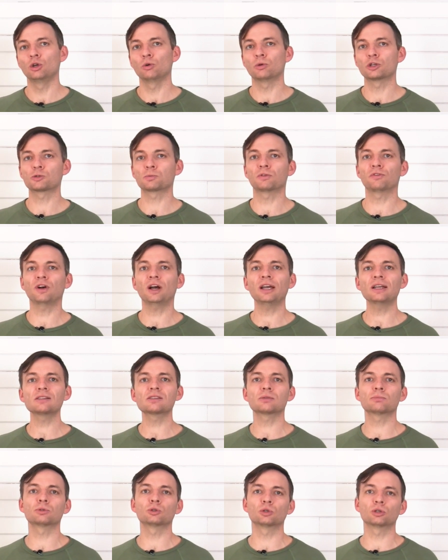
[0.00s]
which provides
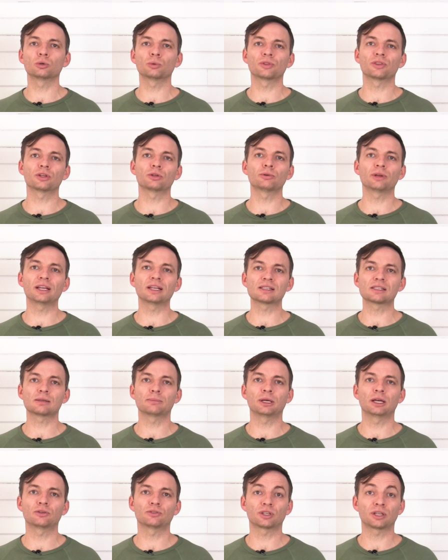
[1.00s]
the brewer with the greatest
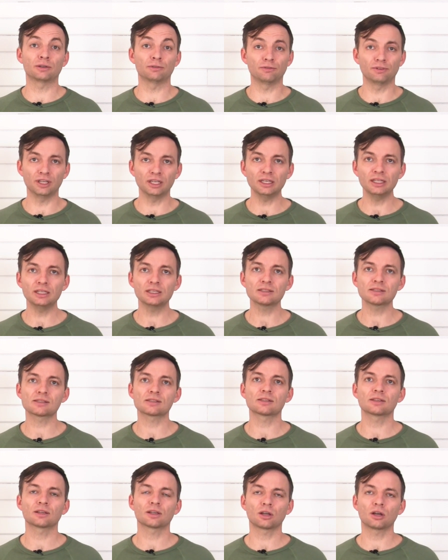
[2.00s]
amount of
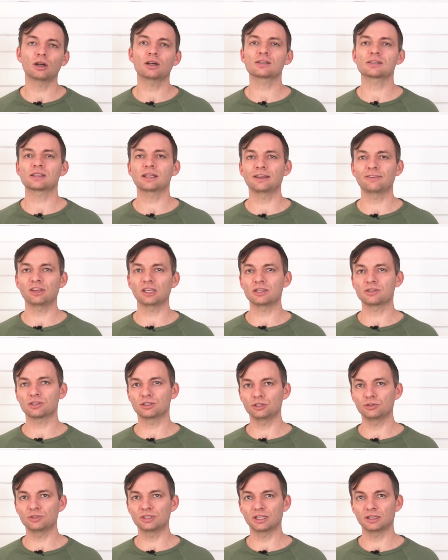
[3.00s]
convenience, cost savings,
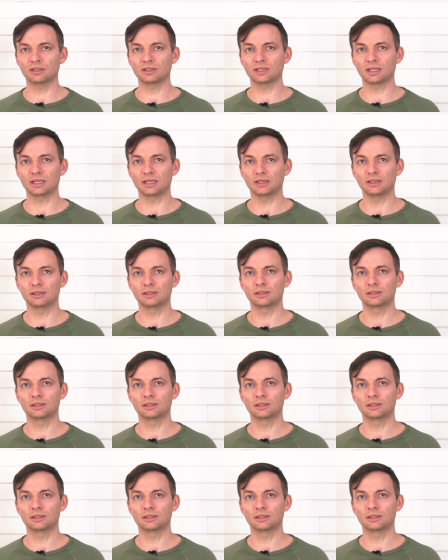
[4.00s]
and utility.